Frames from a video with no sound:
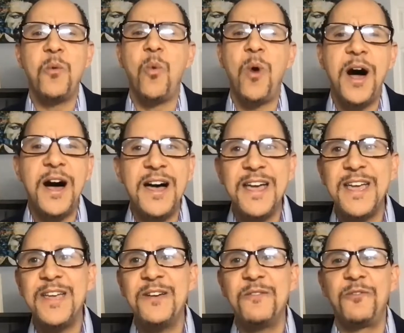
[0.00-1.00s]

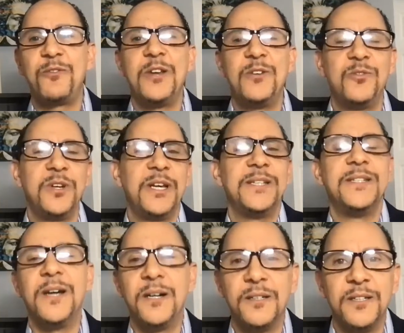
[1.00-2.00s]
Why Frederick
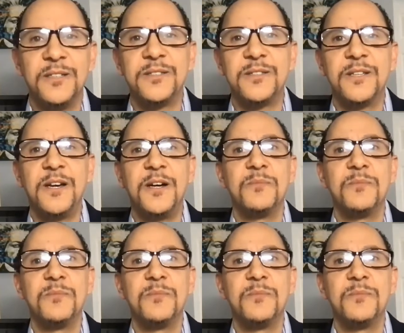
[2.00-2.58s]
Douglass?